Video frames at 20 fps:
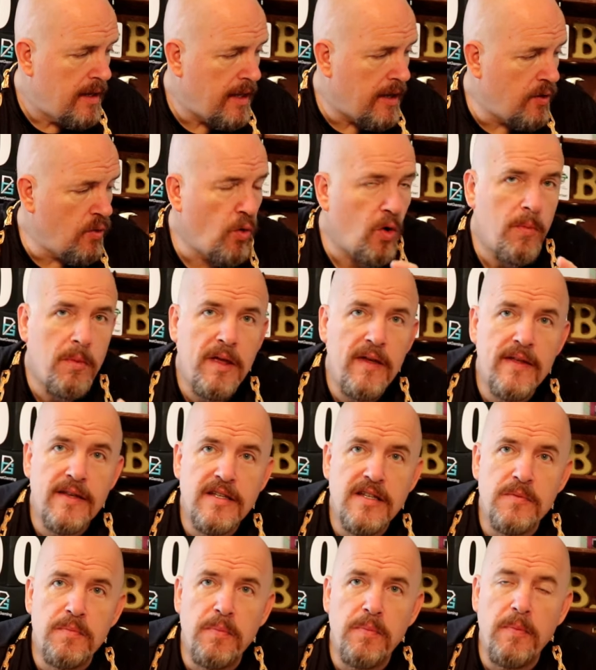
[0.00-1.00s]
now normally
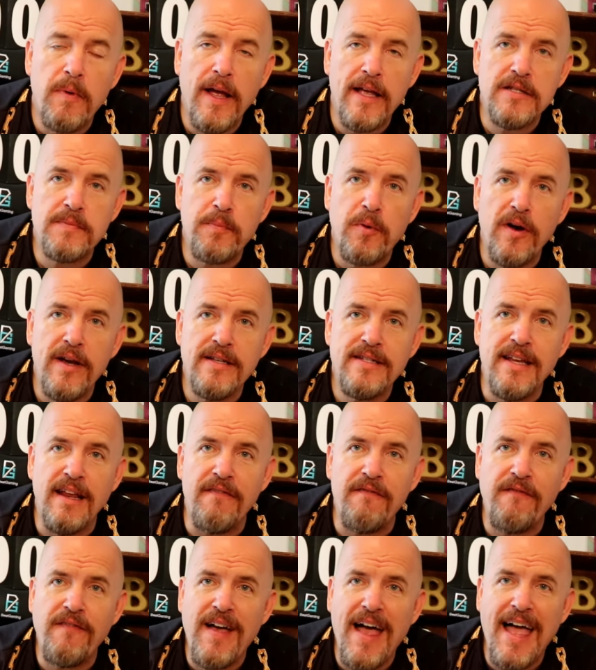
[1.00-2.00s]
this is, is priced at
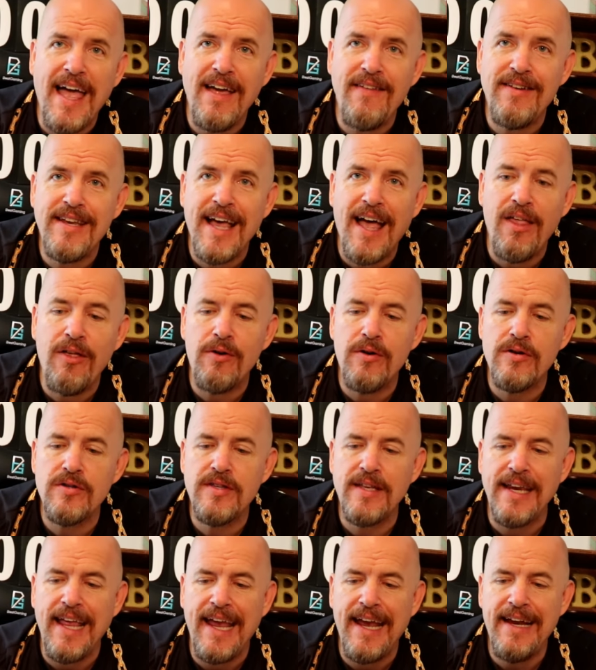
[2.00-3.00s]

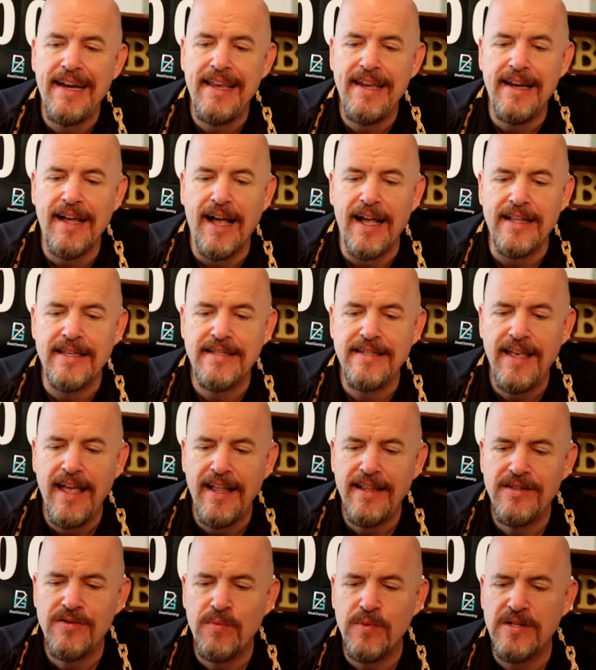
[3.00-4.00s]

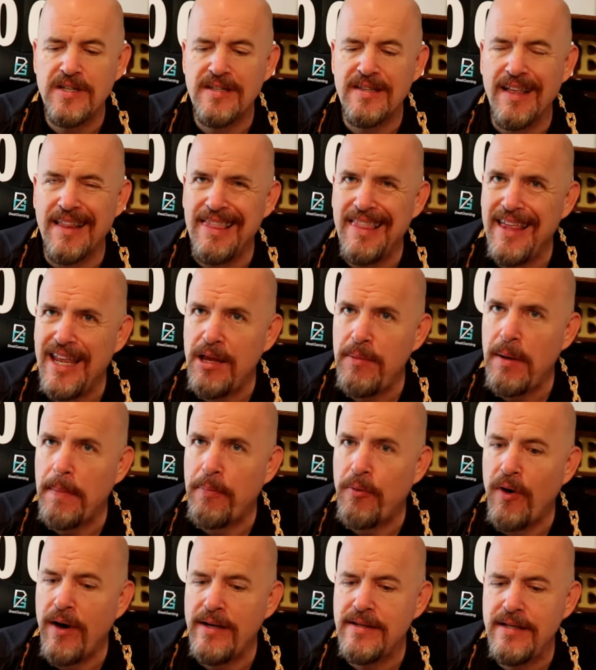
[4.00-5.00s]
$5.89 which is a little bit
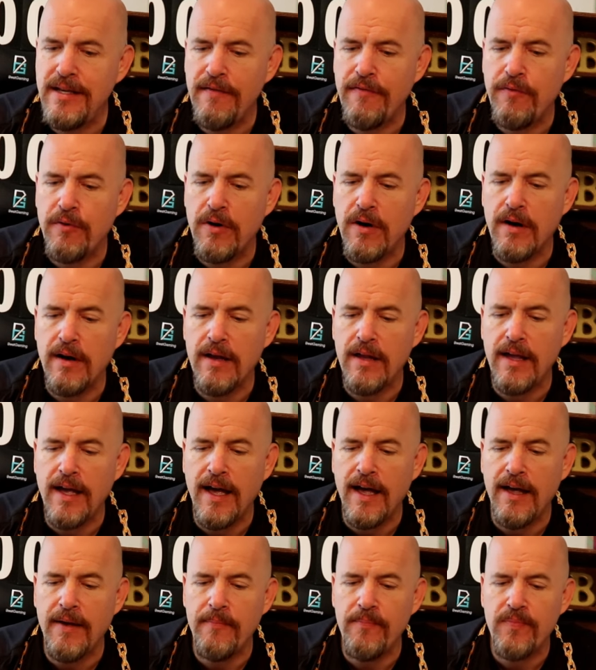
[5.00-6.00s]
pricey for
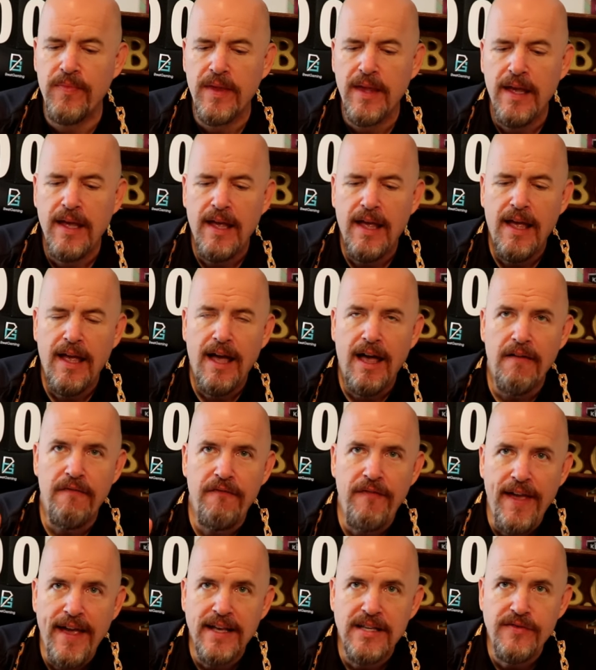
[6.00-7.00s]
uh, a
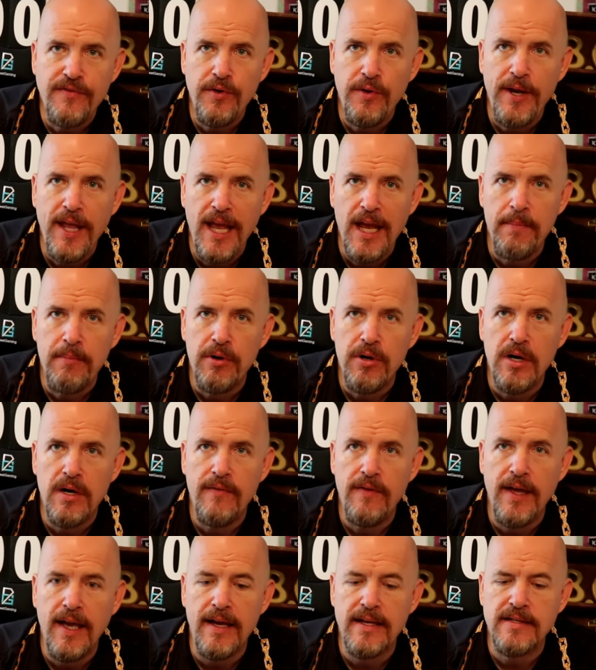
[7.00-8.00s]
fast food hamburger
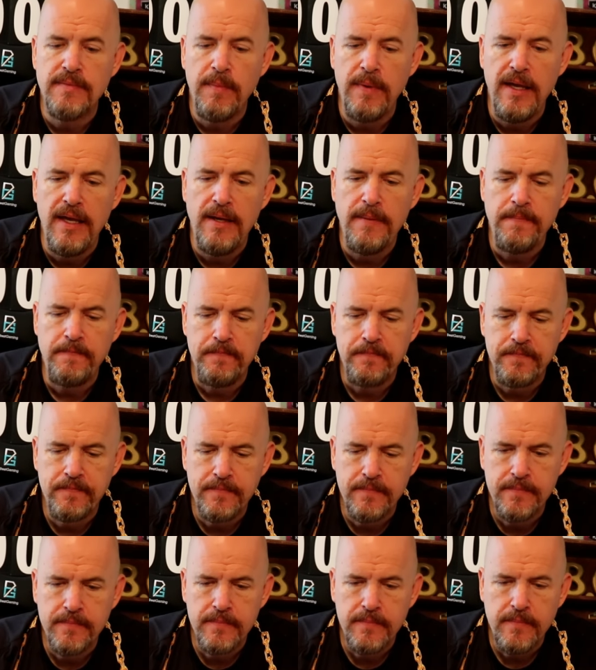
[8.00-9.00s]
if you ask me
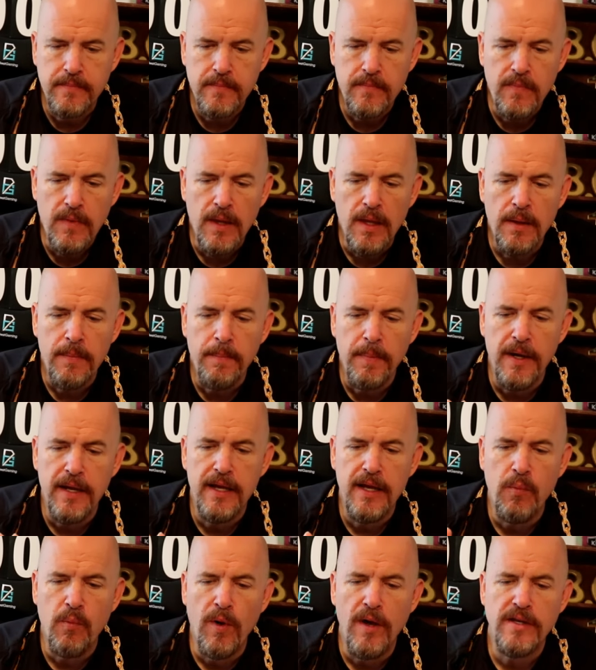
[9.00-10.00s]
but
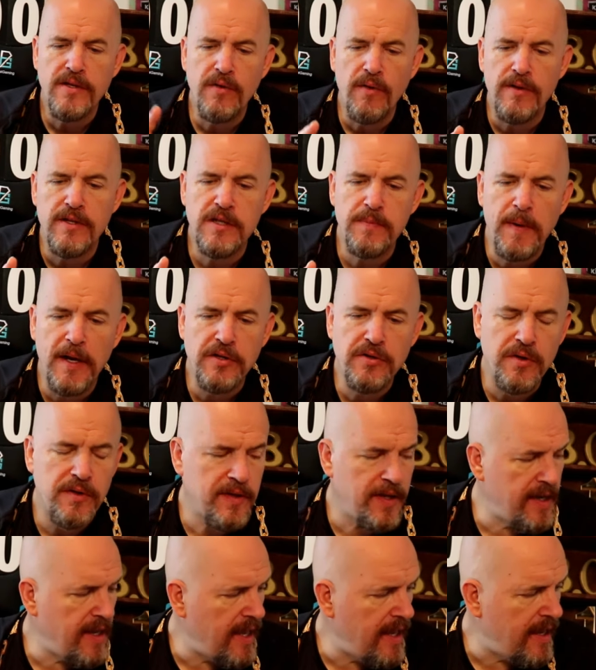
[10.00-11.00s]
it was on special
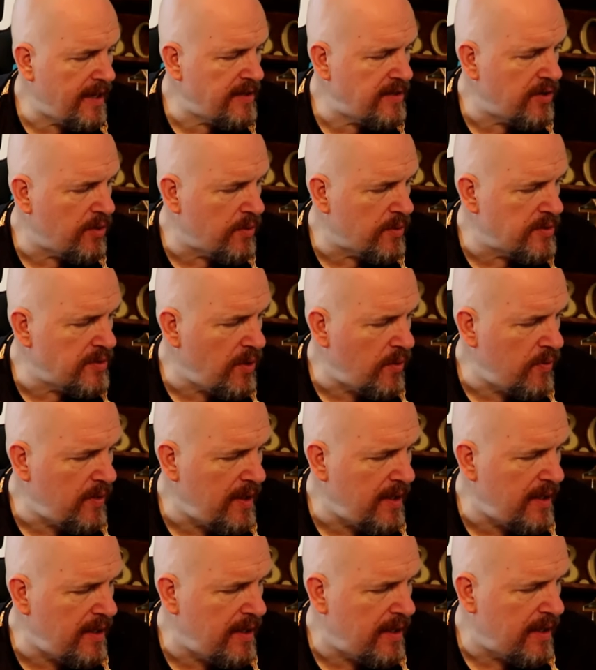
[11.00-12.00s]
today, so it was
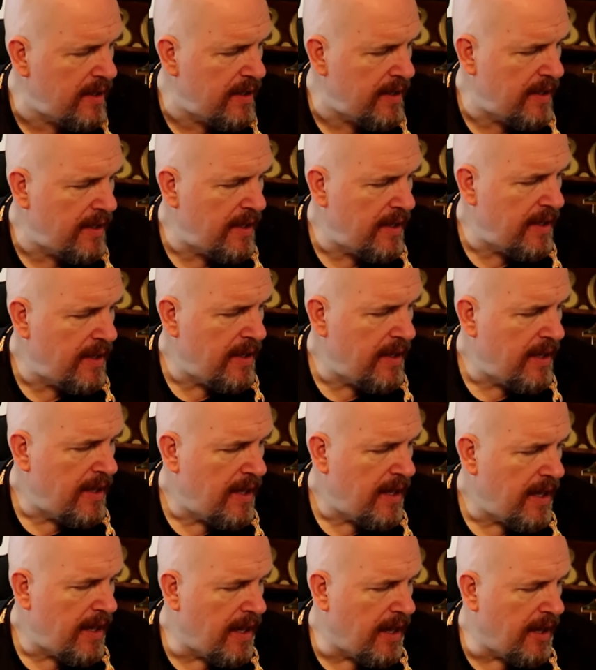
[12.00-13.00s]
only
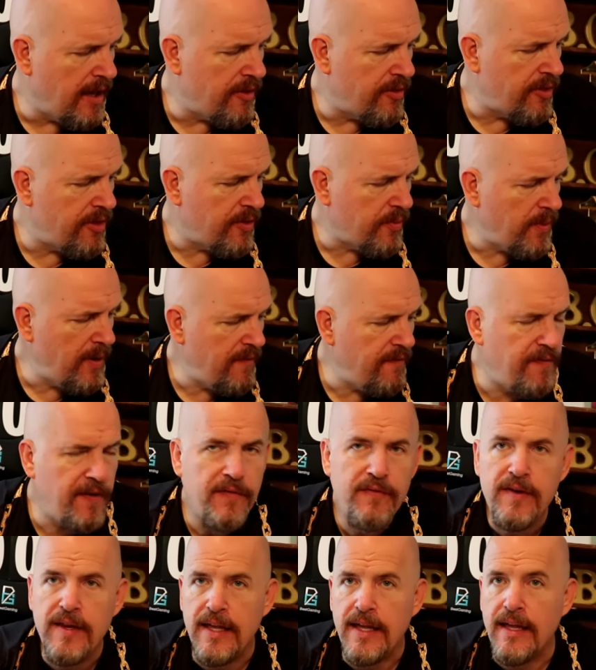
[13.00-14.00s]
uh,
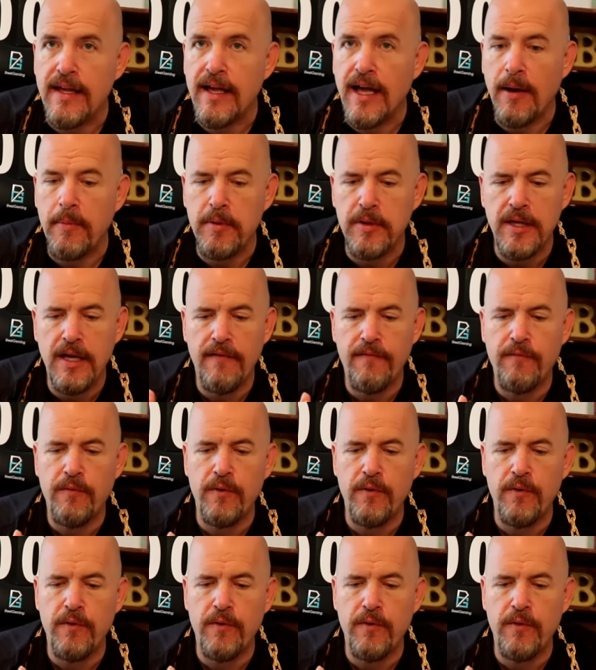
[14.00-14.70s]
350 I believe,